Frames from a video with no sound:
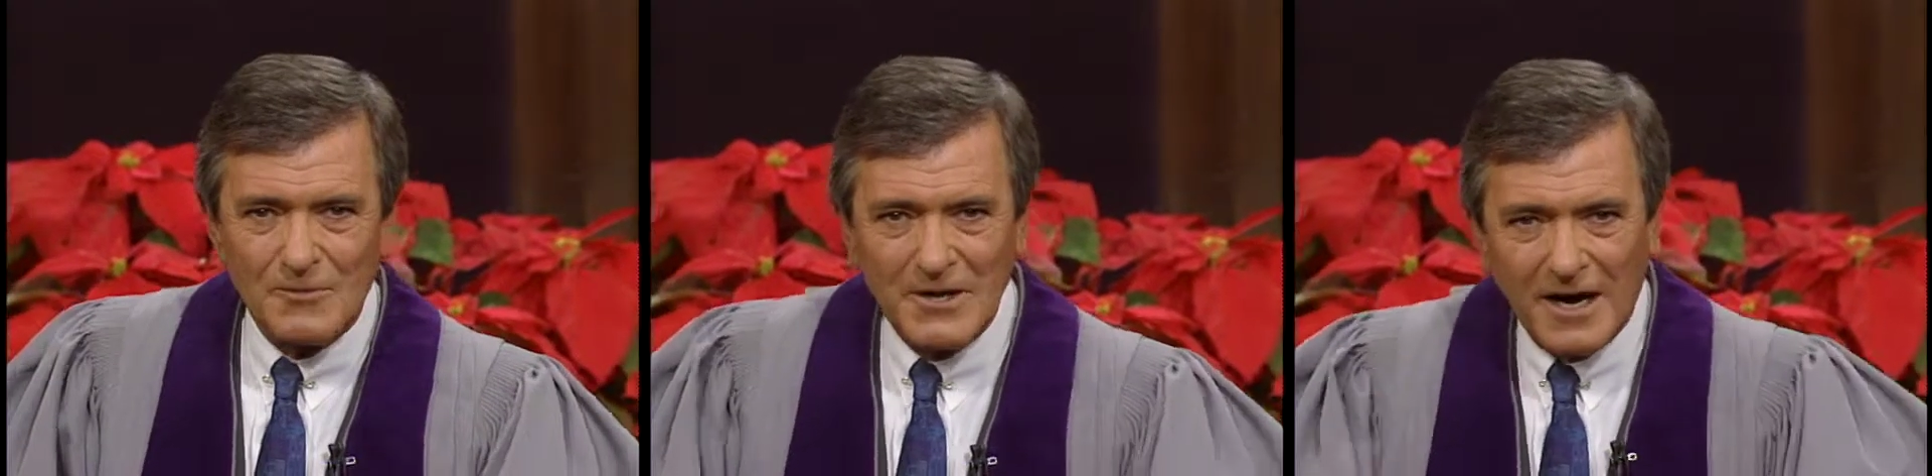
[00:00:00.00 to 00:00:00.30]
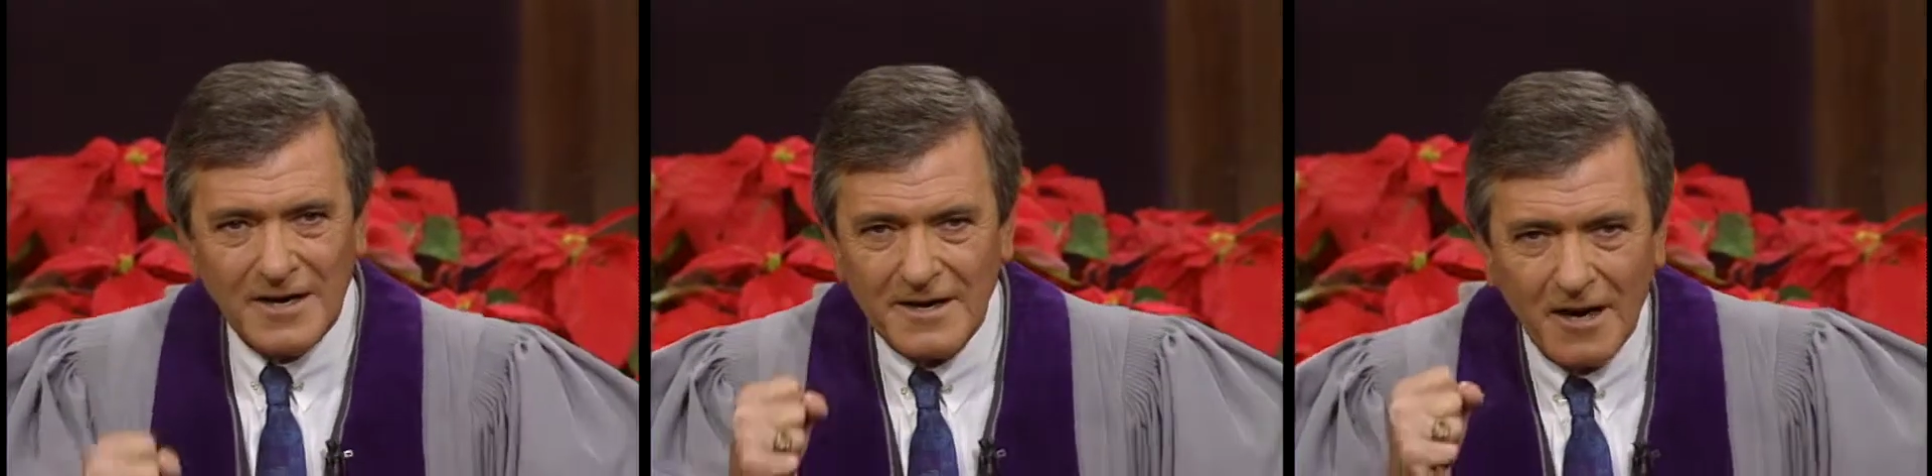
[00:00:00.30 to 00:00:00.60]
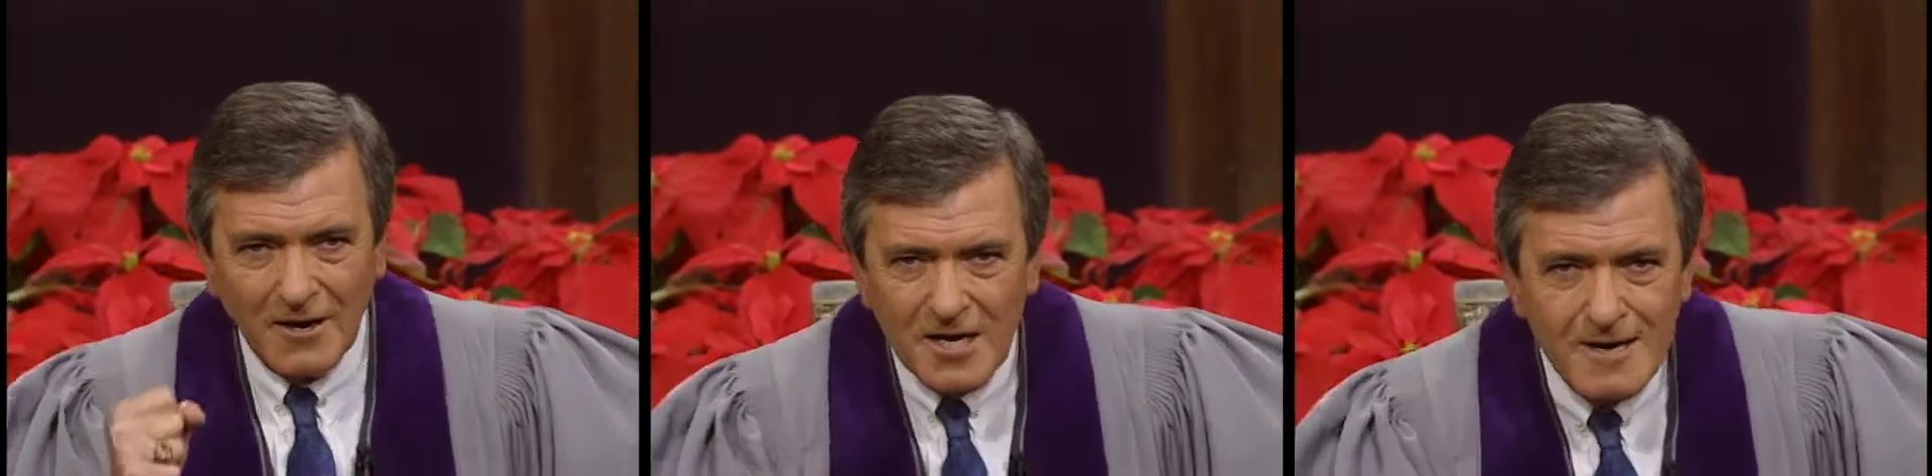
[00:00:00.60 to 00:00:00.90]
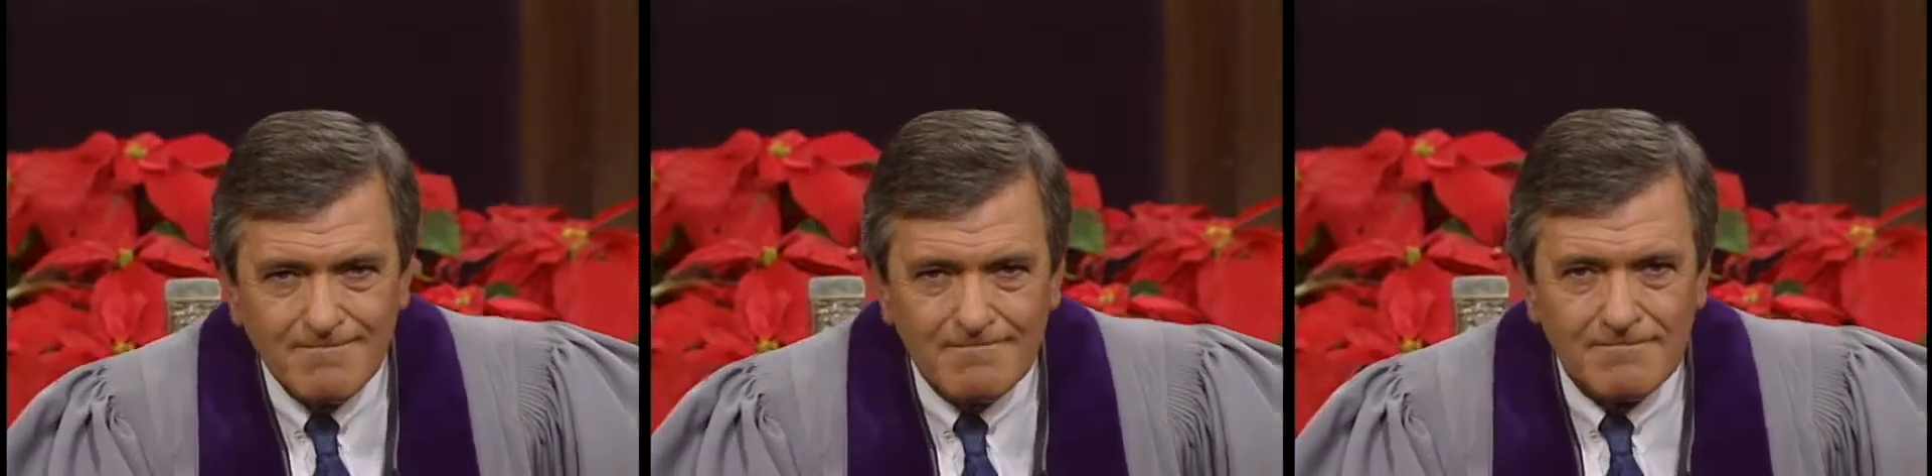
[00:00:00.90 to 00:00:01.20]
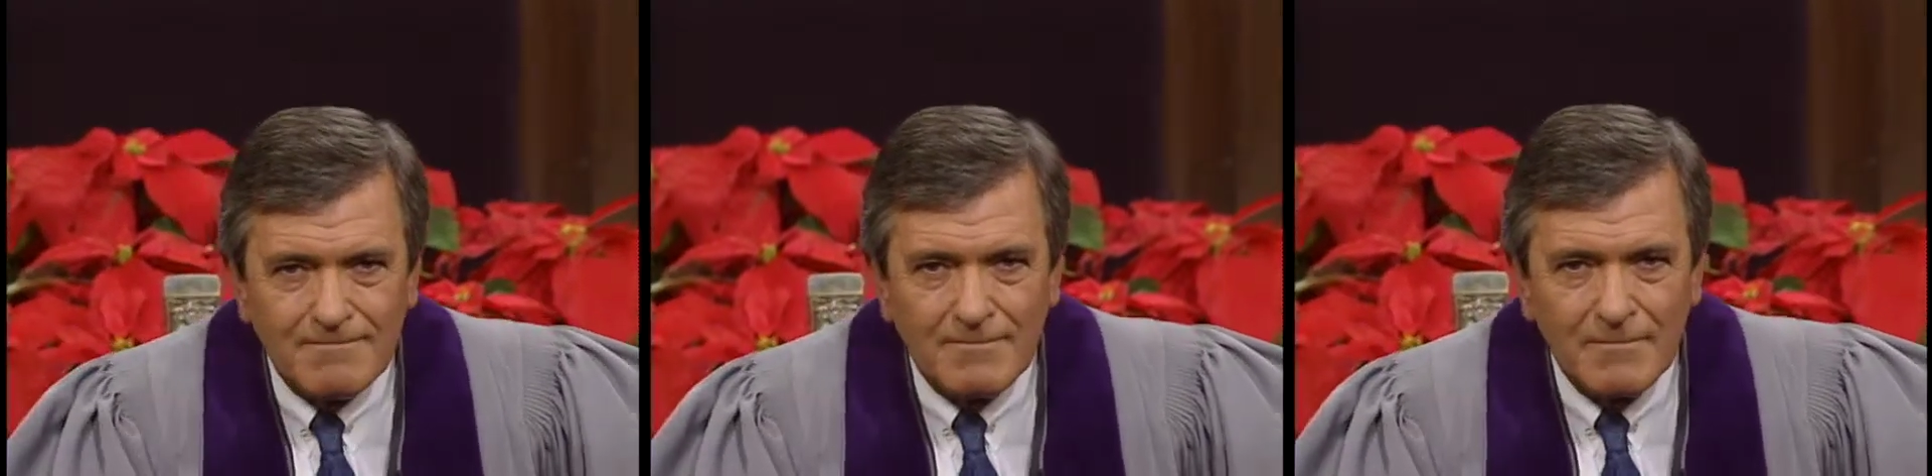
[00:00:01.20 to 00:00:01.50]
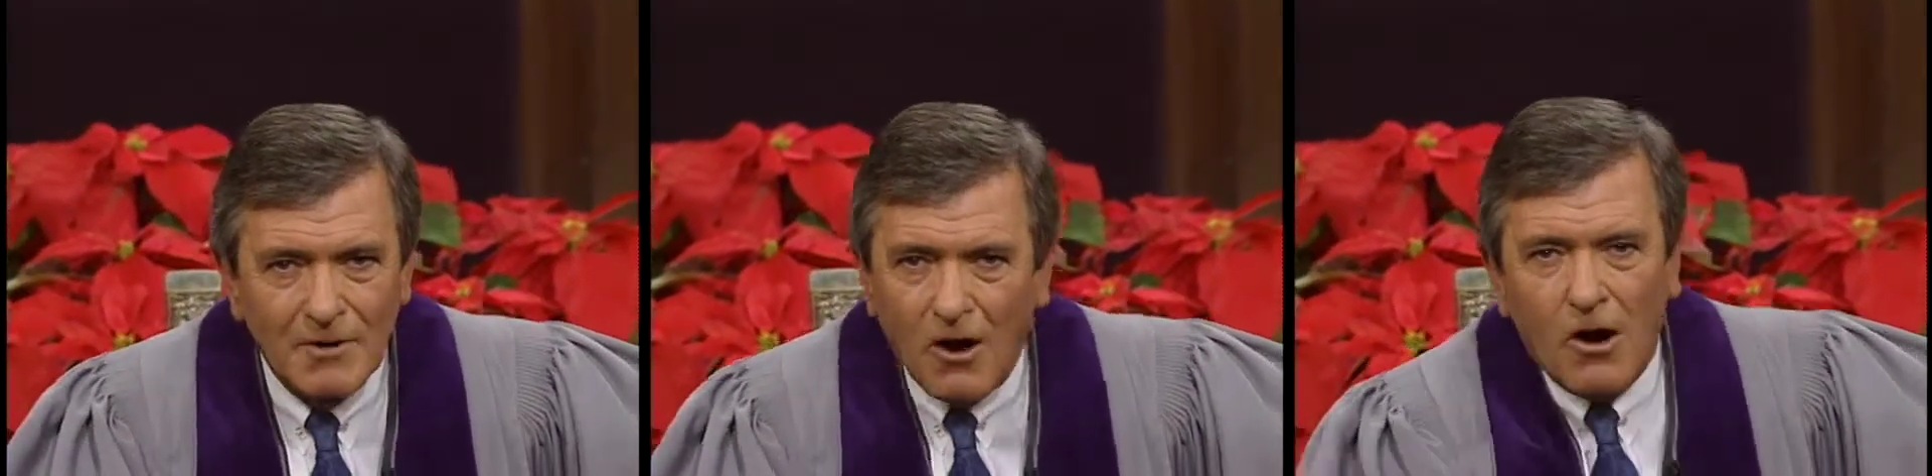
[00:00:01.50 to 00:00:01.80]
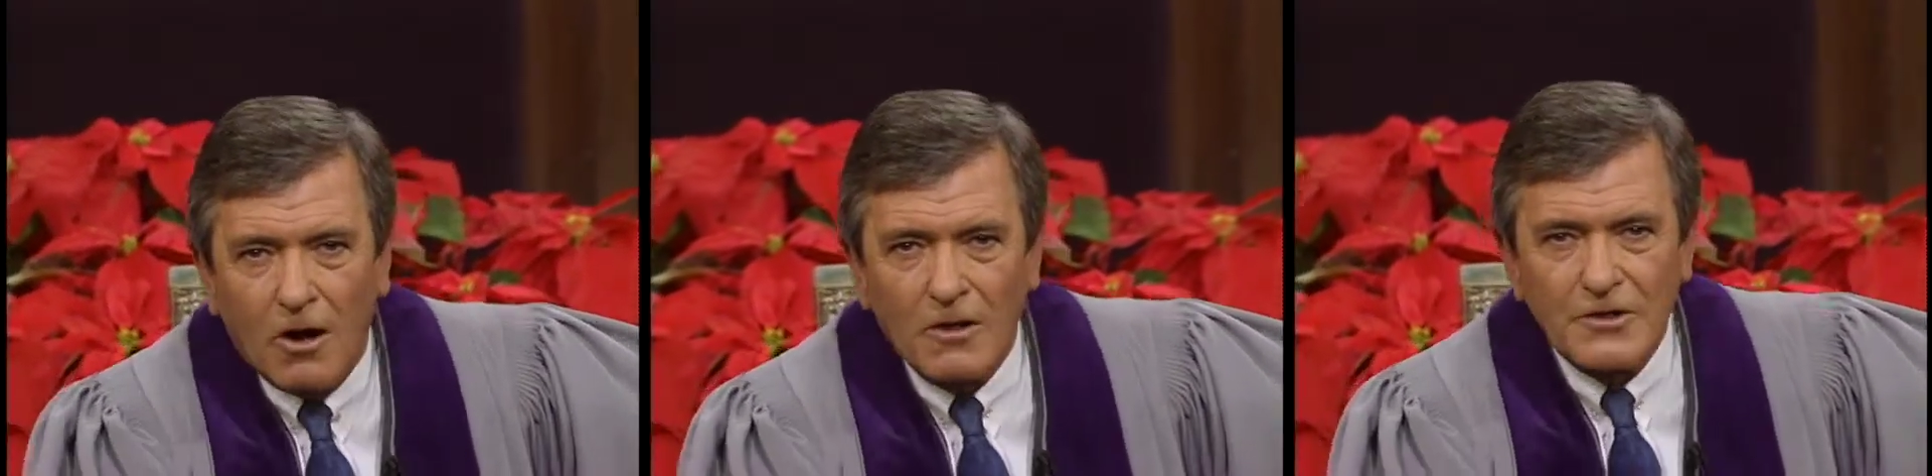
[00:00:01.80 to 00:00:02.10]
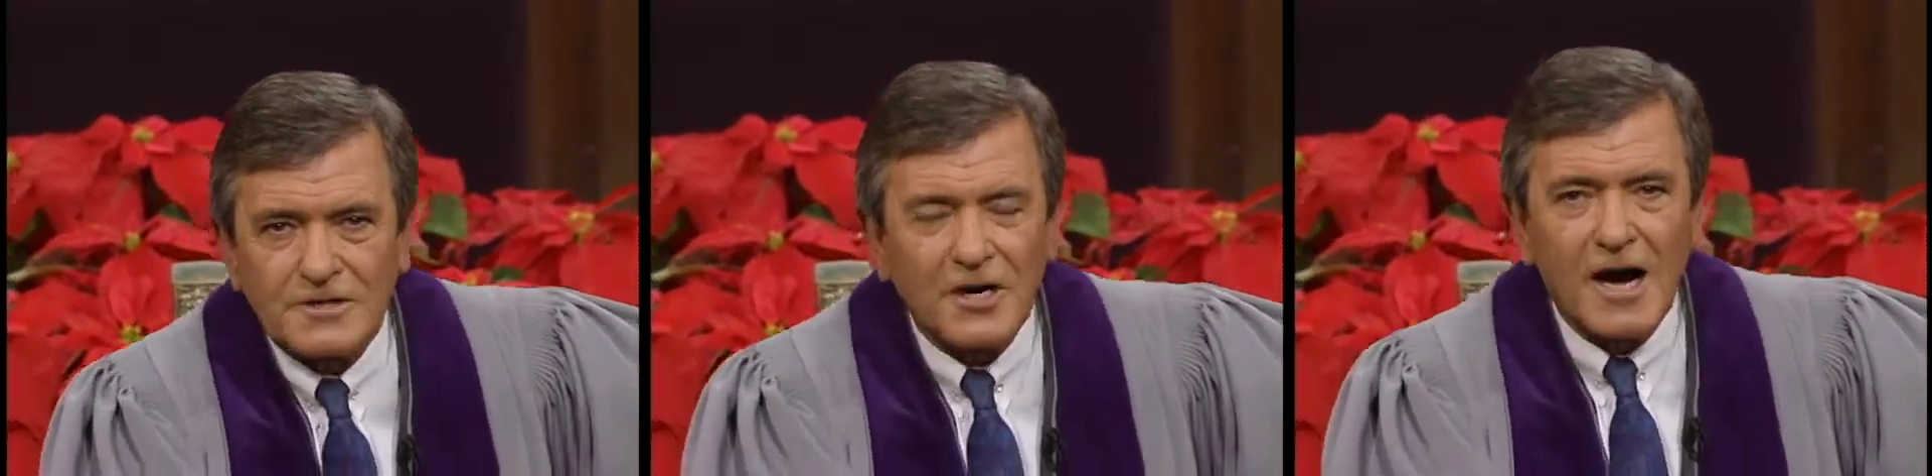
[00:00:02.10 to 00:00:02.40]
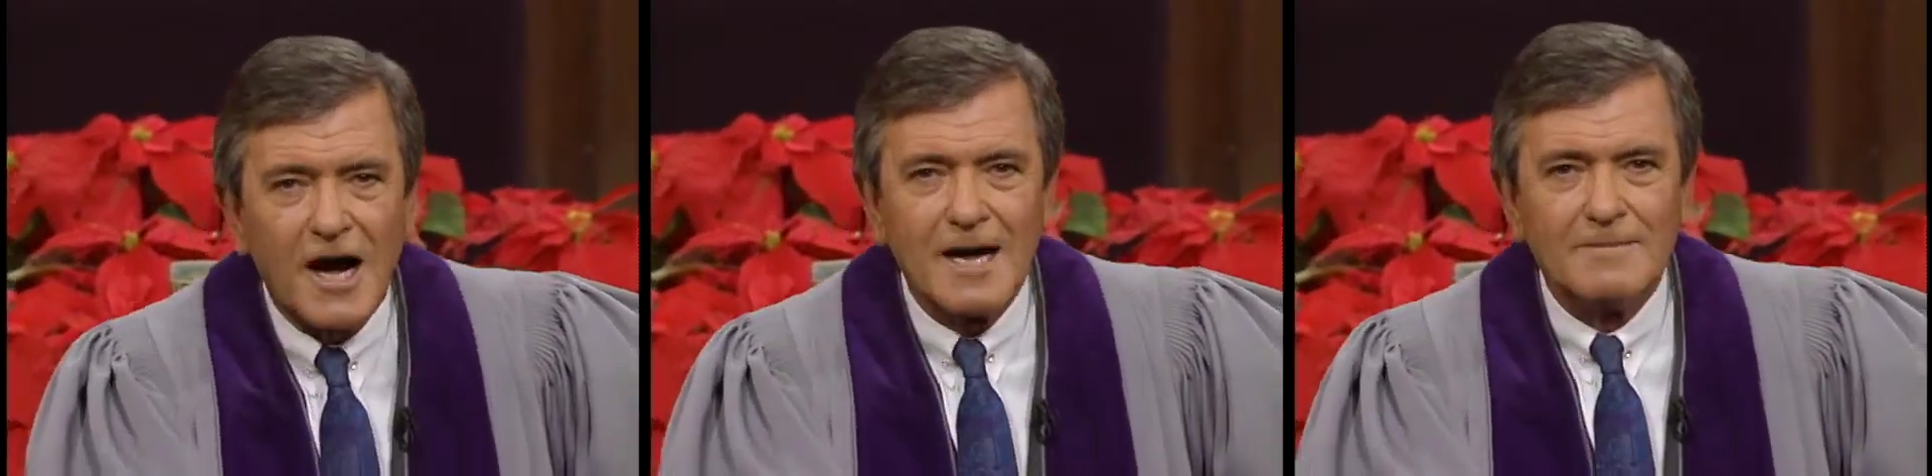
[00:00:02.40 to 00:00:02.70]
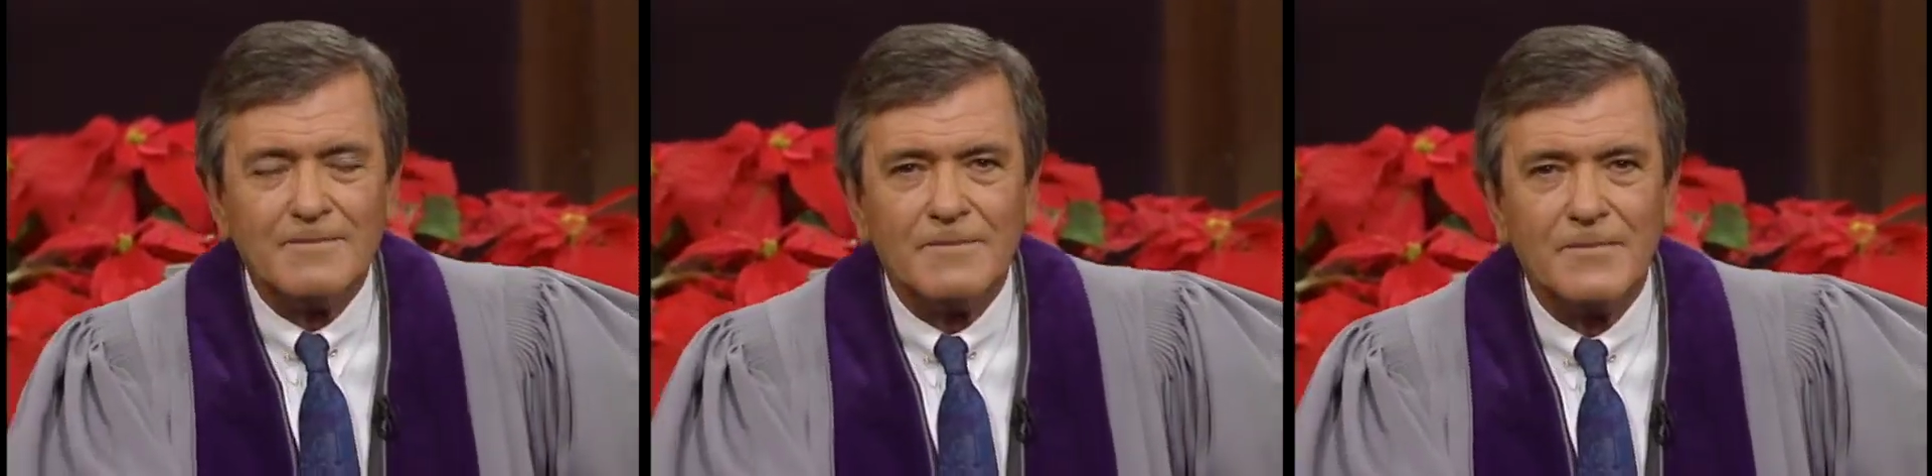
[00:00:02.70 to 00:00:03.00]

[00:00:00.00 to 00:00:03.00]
be out on a limb all the time.